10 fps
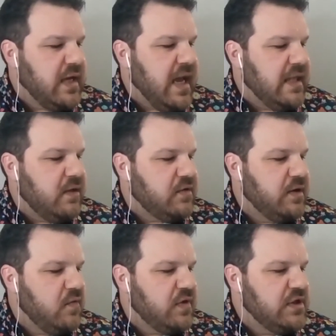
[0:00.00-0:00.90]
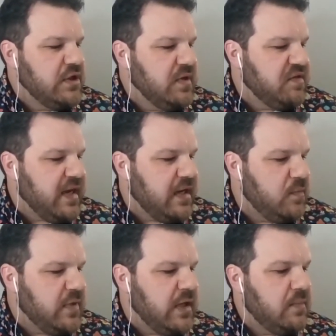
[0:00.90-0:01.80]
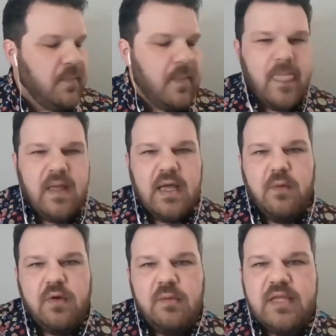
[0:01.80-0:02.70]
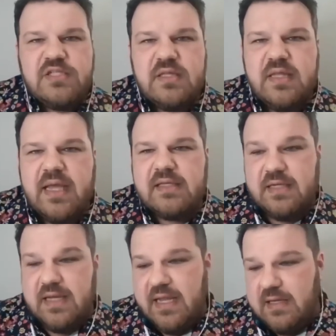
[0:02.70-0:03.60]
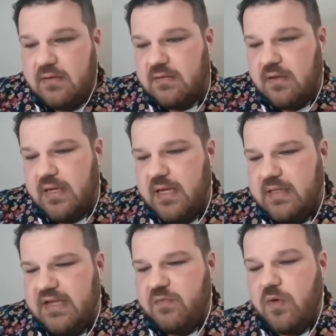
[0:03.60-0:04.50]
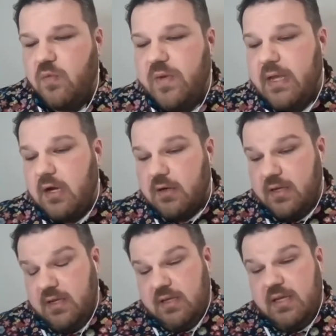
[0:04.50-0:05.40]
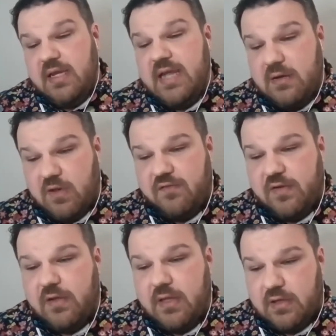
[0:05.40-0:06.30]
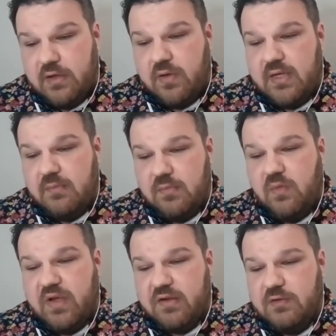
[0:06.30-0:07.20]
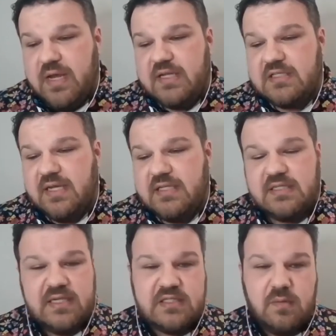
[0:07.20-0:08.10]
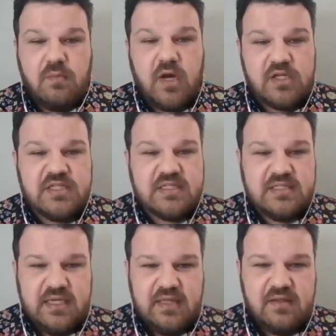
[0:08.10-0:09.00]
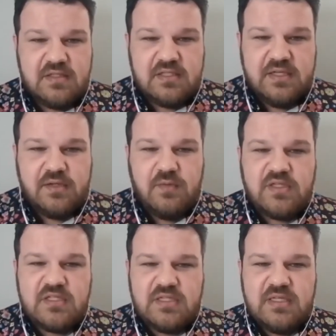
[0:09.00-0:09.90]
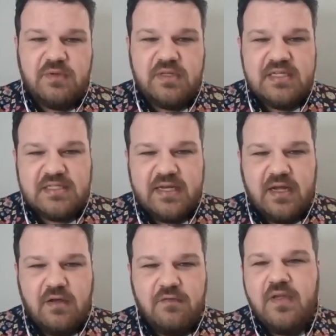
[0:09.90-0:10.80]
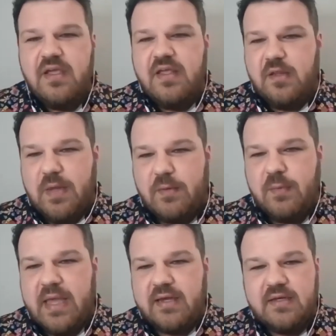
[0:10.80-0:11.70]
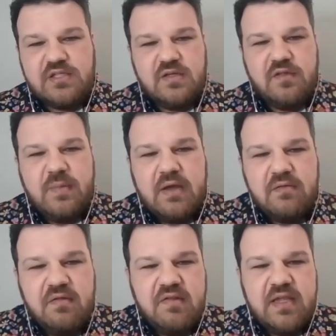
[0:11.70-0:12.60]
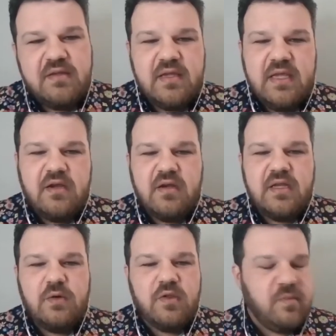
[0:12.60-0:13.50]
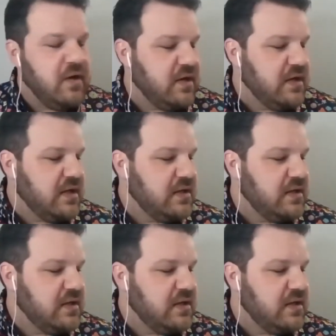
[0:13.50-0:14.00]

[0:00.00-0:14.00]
I'll turn it over to you in a second, but I want to mention that today, at least where we are in Edwardsville, Illinois, Midwestern United States, it's March 16th still, which is the release date of the paperback edition of The Mountain Sing here in North America